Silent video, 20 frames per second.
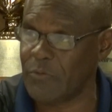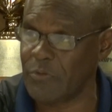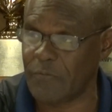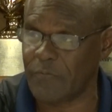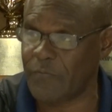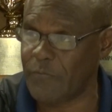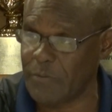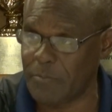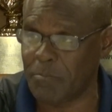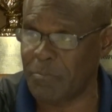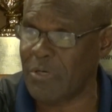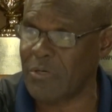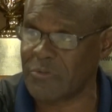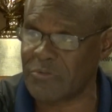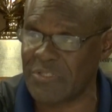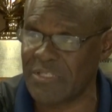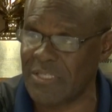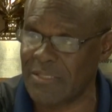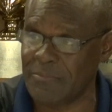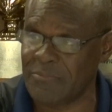good football
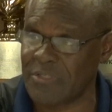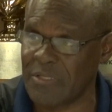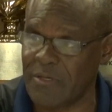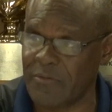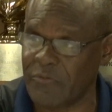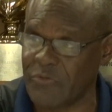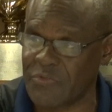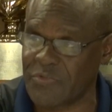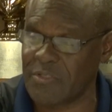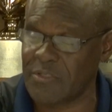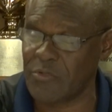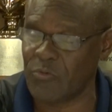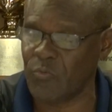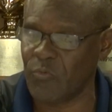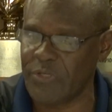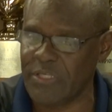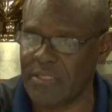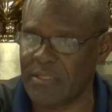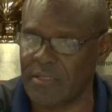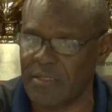teams every single
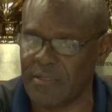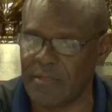week.